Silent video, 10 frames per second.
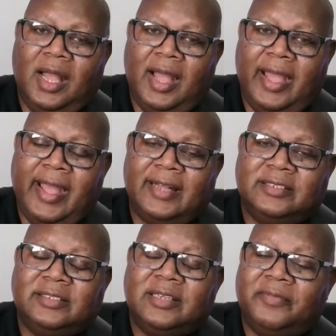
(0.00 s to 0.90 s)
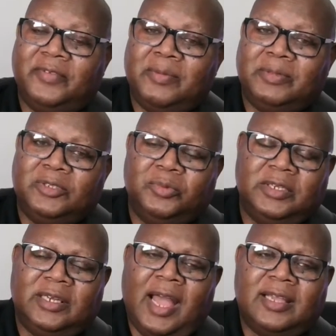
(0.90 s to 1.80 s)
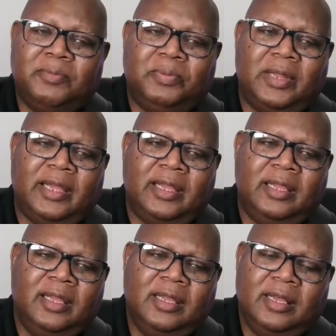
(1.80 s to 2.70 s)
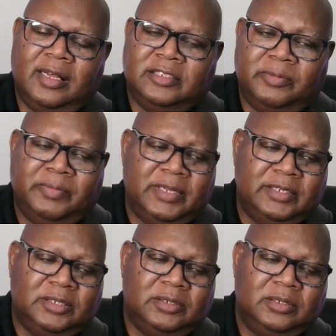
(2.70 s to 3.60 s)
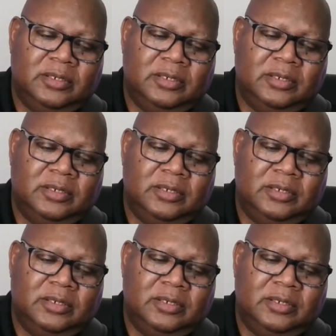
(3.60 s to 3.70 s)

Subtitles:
I add stuff in between. I can play a diminished.